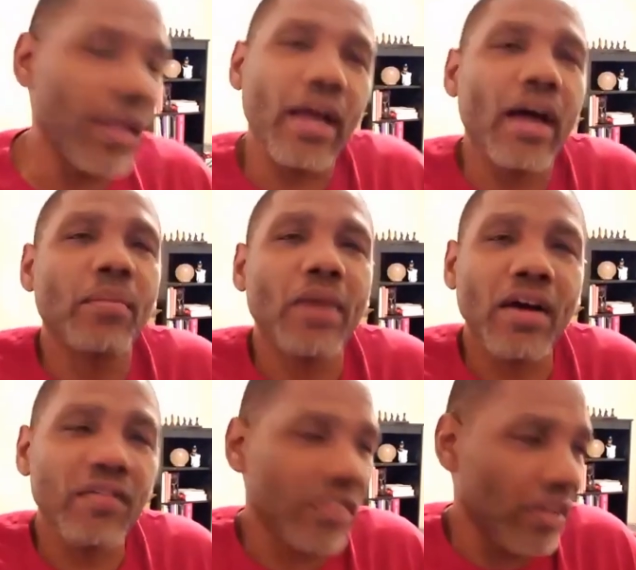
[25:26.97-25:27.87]
I'm
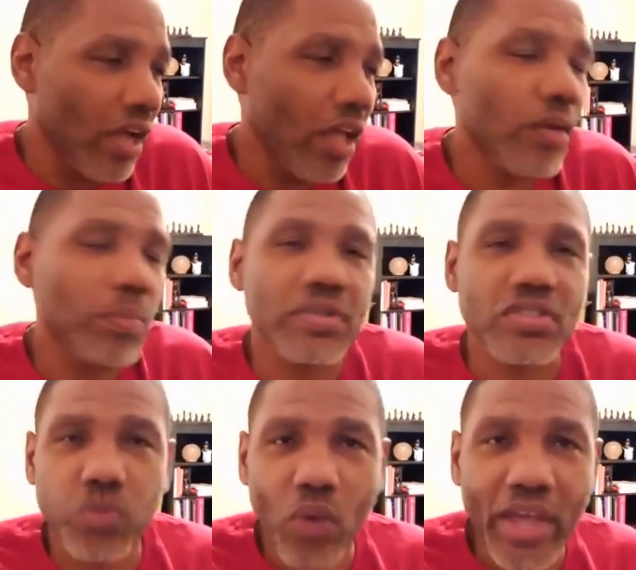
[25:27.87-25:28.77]
of the color
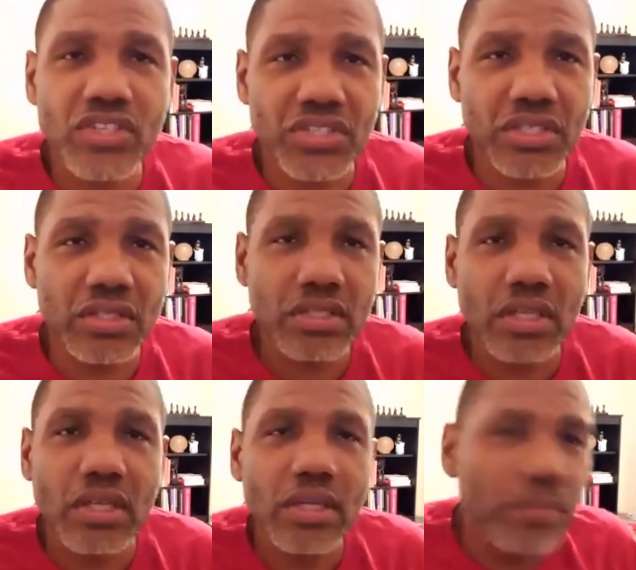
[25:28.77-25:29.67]
persuasion,
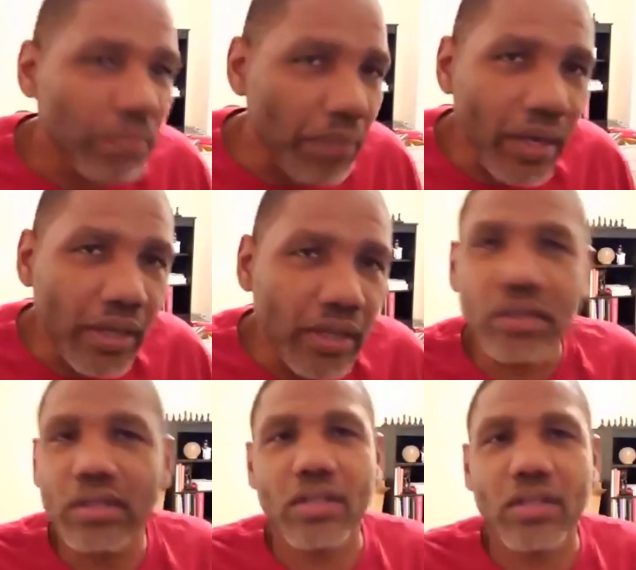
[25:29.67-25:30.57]
but
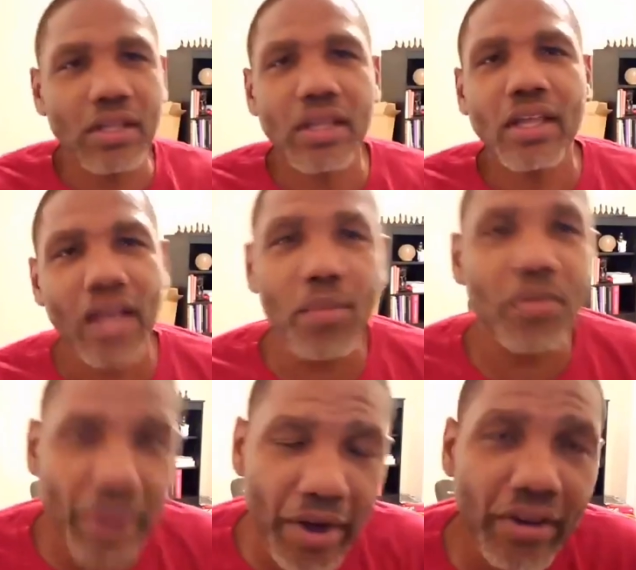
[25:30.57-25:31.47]
I'm
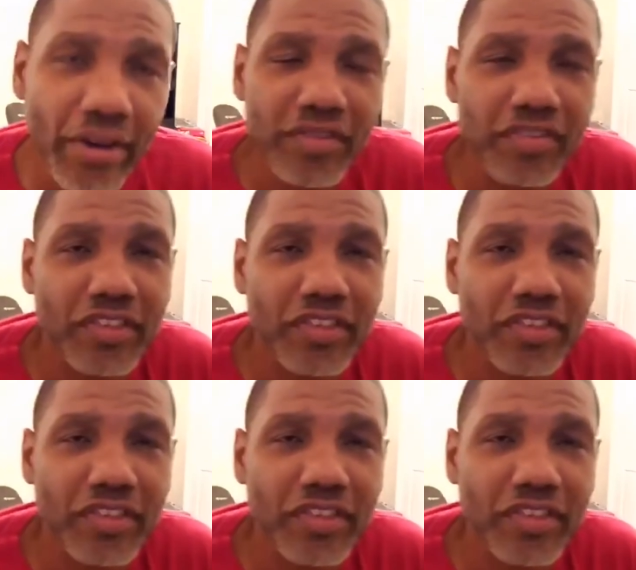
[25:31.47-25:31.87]
American first.